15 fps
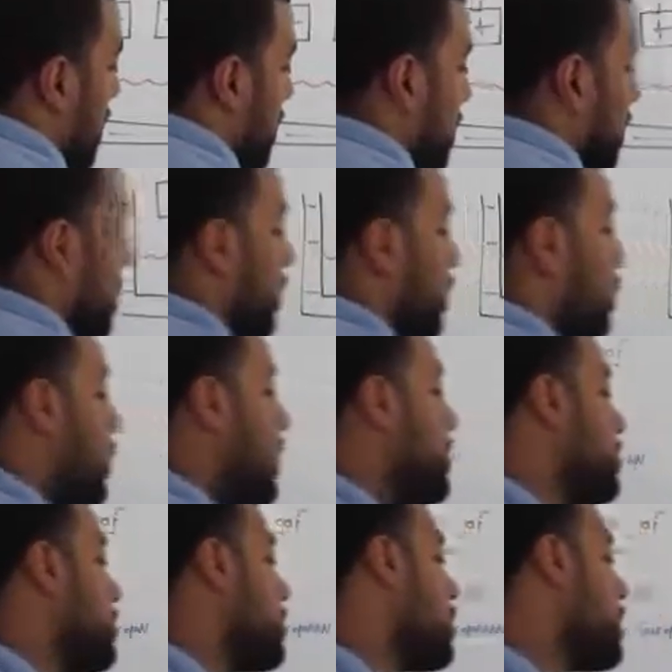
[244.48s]
the
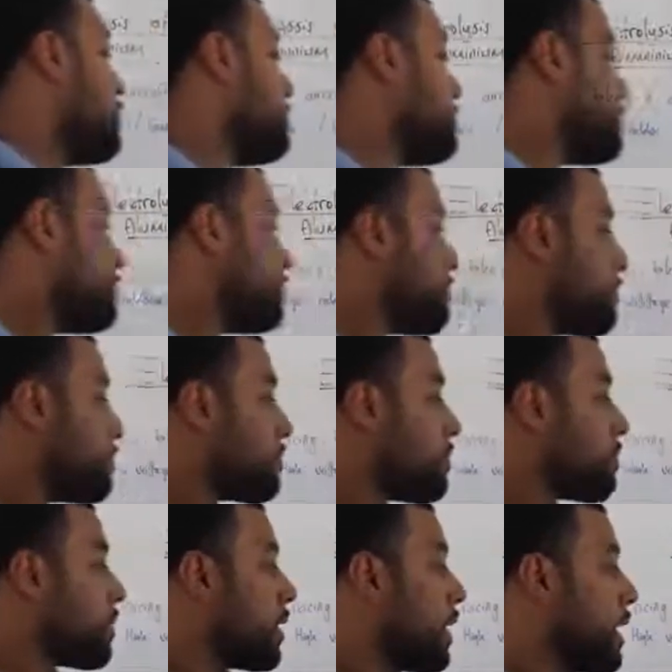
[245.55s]
equation out,
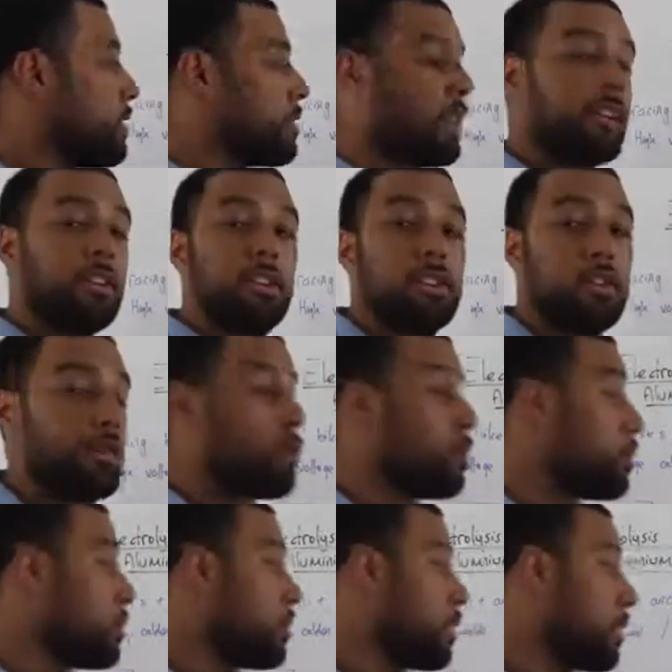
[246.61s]
I just add a
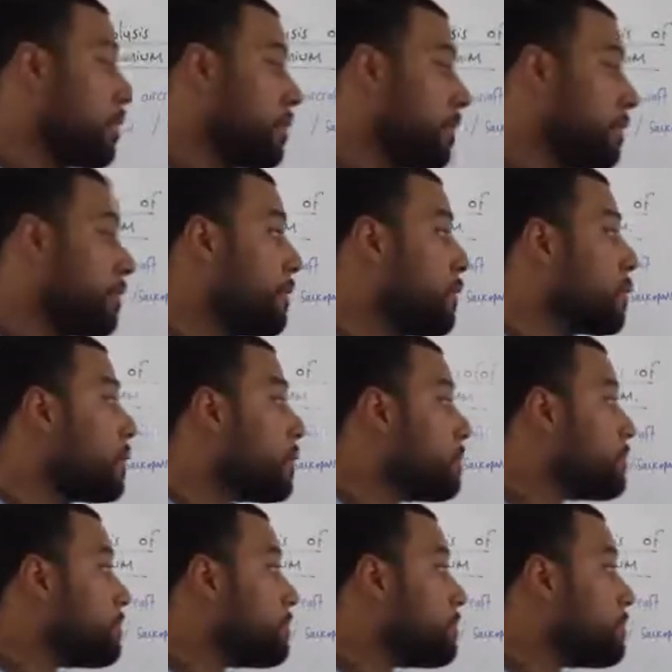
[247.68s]
2 and a 4.